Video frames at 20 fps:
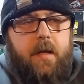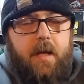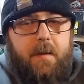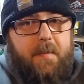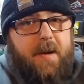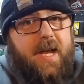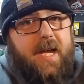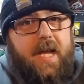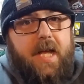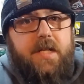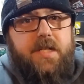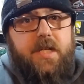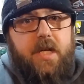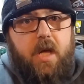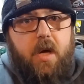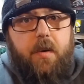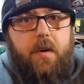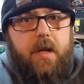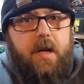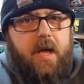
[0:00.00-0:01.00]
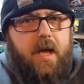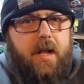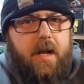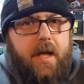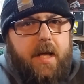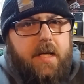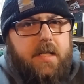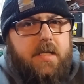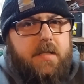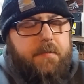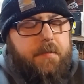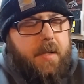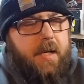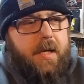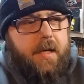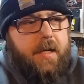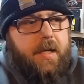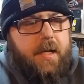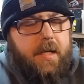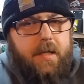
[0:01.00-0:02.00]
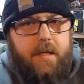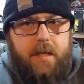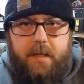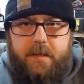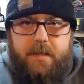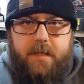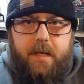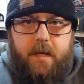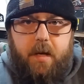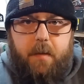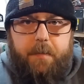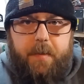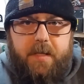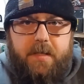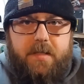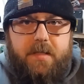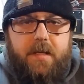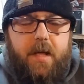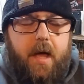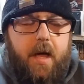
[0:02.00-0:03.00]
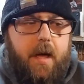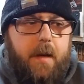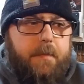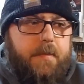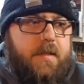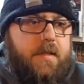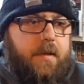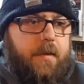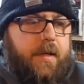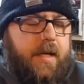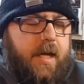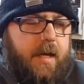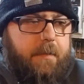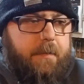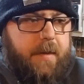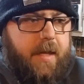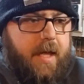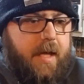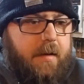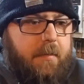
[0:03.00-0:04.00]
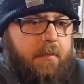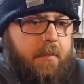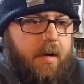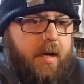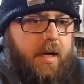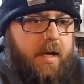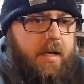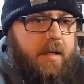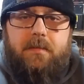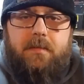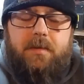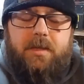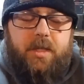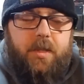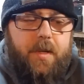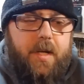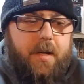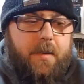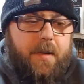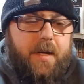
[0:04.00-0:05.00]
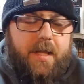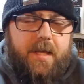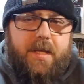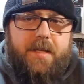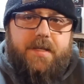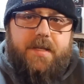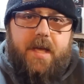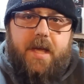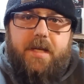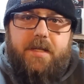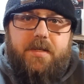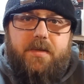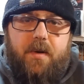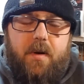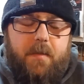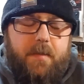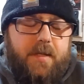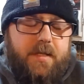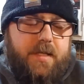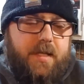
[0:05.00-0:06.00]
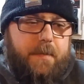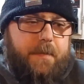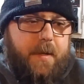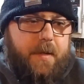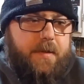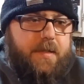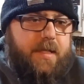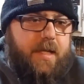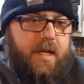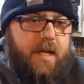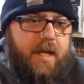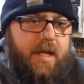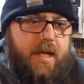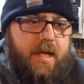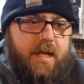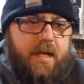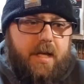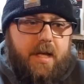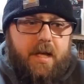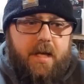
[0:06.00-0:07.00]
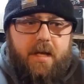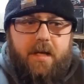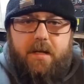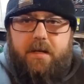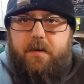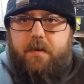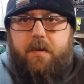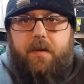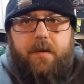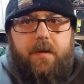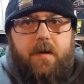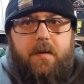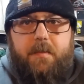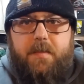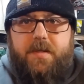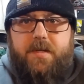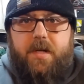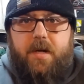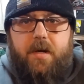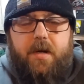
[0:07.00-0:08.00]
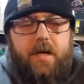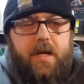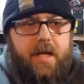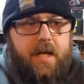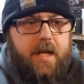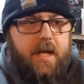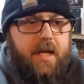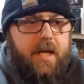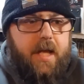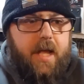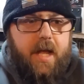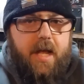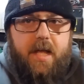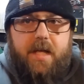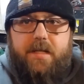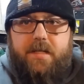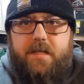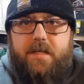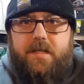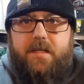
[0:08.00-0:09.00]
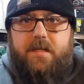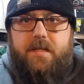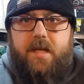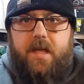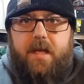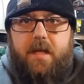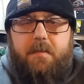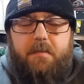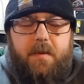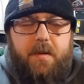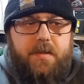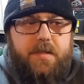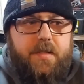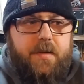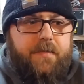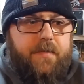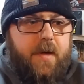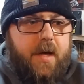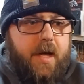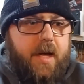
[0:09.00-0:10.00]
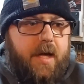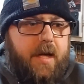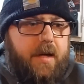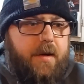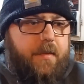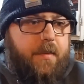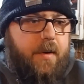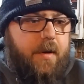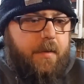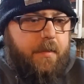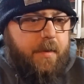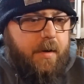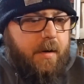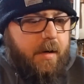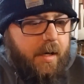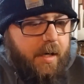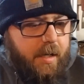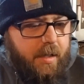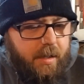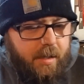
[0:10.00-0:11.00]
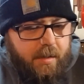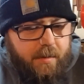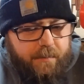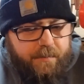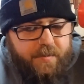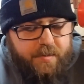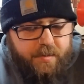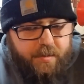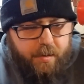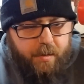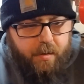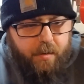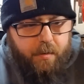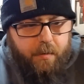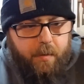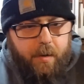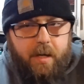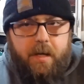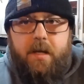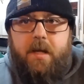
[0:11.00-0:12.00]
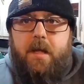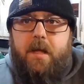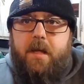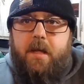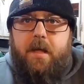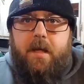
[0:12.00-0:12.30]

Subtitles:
it might get you going on ice, but it doesn't help you stop, so keep that in mind. So anyway, this ice storm is supposed to hit northern Missouri and Kansas and most of Iowa where I live, so,